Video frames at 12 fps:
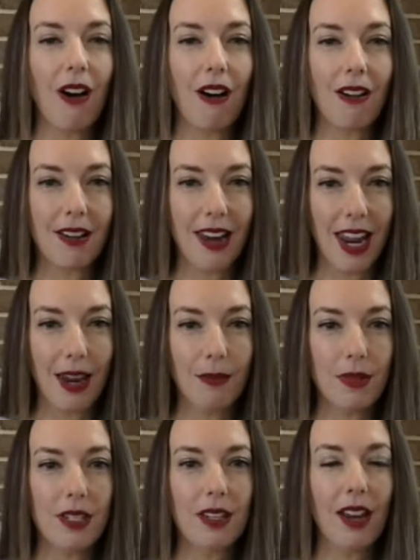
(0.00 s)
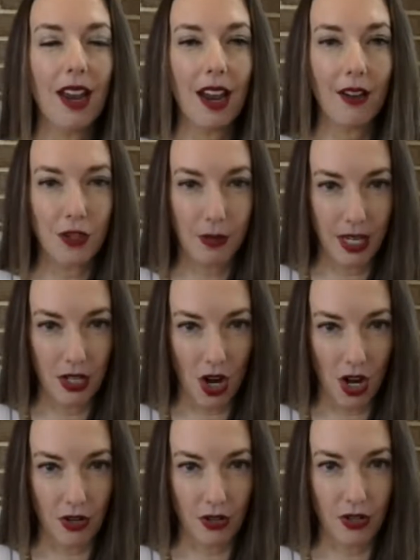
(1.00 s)
are named after my
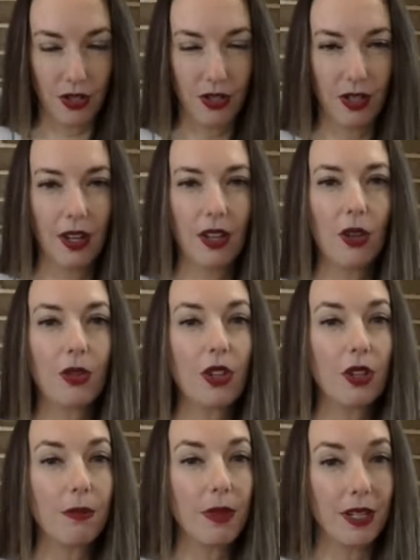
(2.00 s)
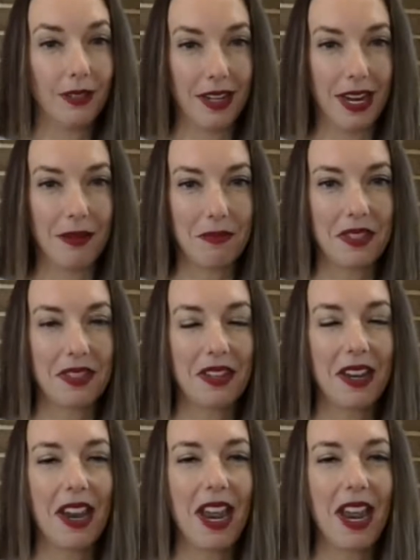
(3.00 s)
daughters. Those are their middle names.